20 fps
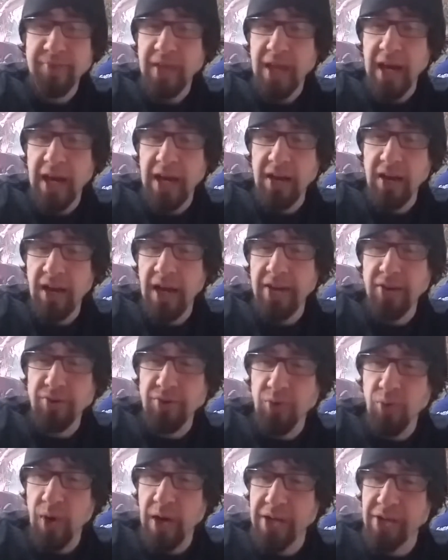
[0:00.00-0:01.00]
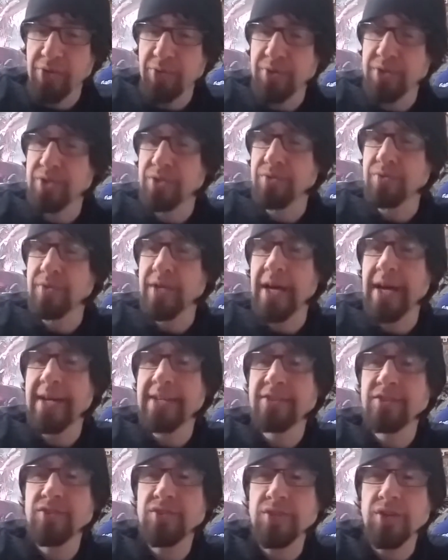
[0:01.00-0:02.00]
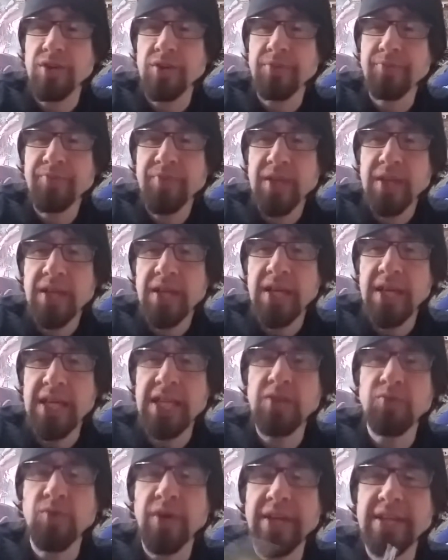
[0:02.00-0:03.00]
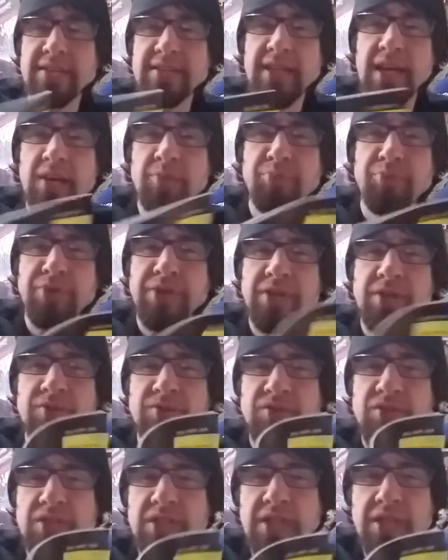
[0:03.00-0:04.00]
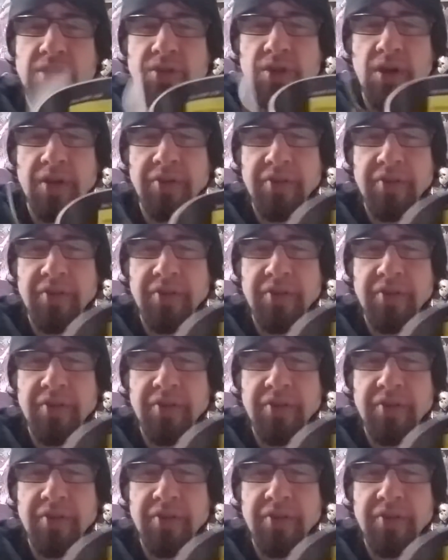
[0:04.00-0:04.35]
I don't know why you would do that. So anyway, it's got a pre-owned sticker on